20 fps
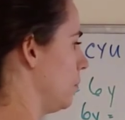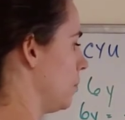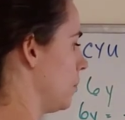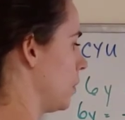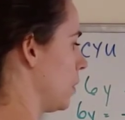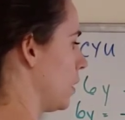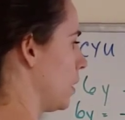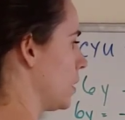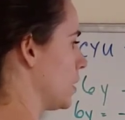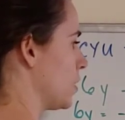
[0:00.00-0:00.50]

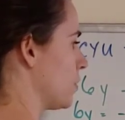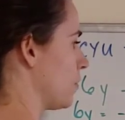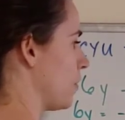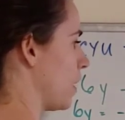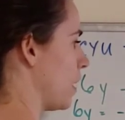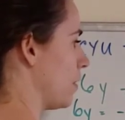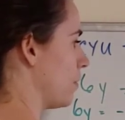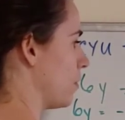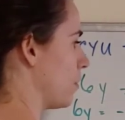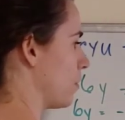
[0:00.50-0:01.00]
plus
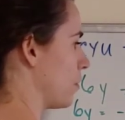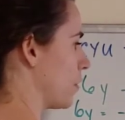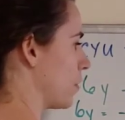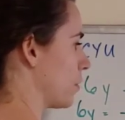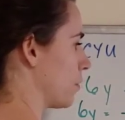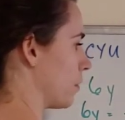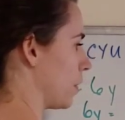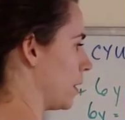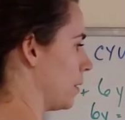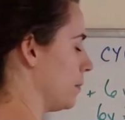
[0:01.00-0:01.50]
5 over
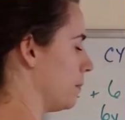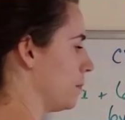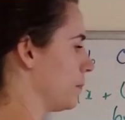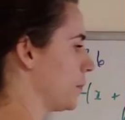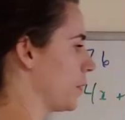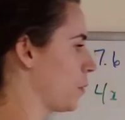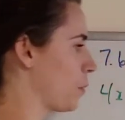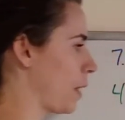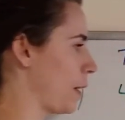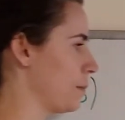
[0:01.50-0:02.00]
3.
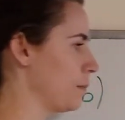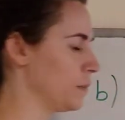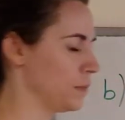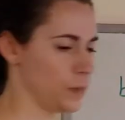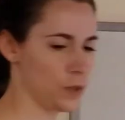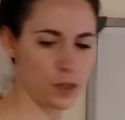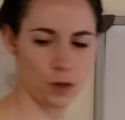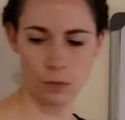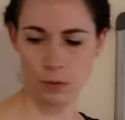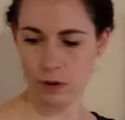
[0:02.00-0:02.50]
Okay,
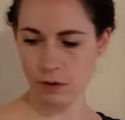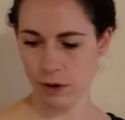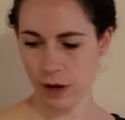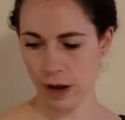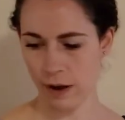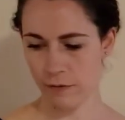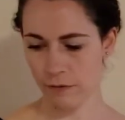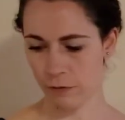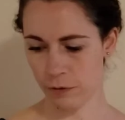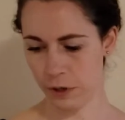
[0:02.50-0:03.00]
so we
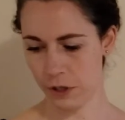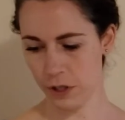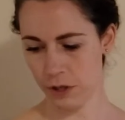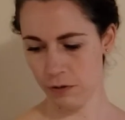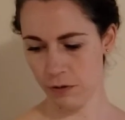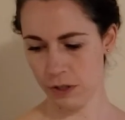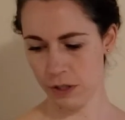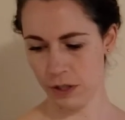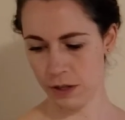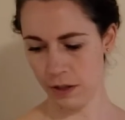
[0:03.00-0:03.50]
have
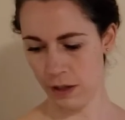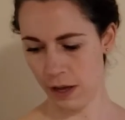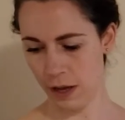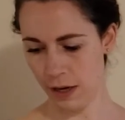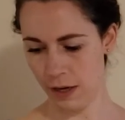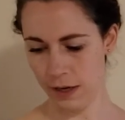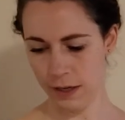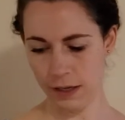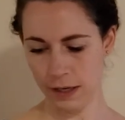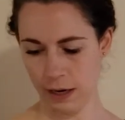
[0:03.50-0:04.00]
reduced
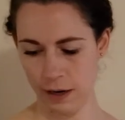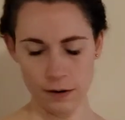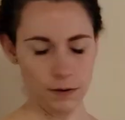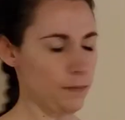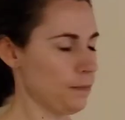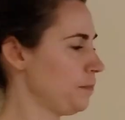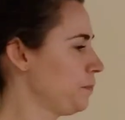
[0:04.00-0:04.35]
that down.